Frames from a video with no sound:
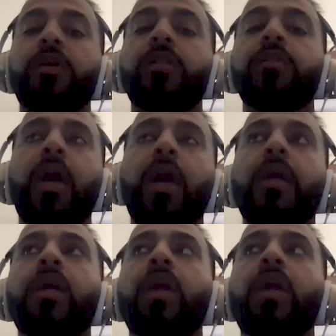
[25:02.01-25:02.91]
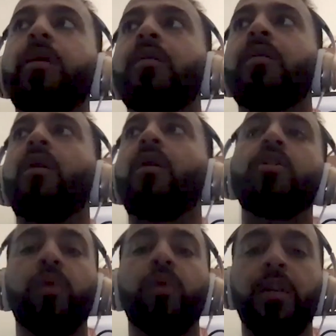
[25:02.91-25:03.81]
So like, let's say I came in on
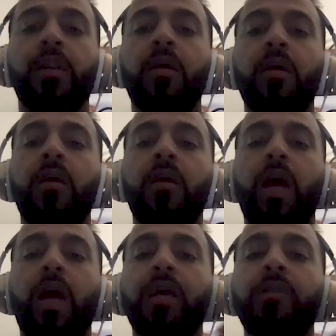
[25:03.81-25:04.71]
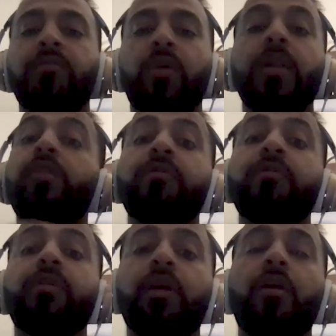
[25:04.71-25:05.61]
Halloween, I gave a ride and you
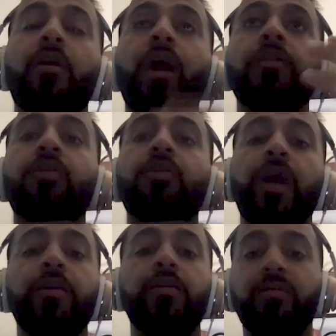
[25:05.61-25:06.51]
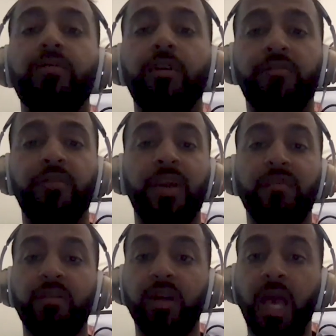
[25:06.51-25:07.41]
never heard, or I took a ride and you never heard from
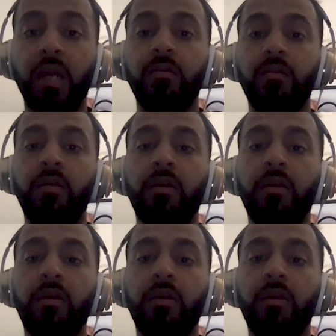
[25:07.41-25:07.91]
me ever again.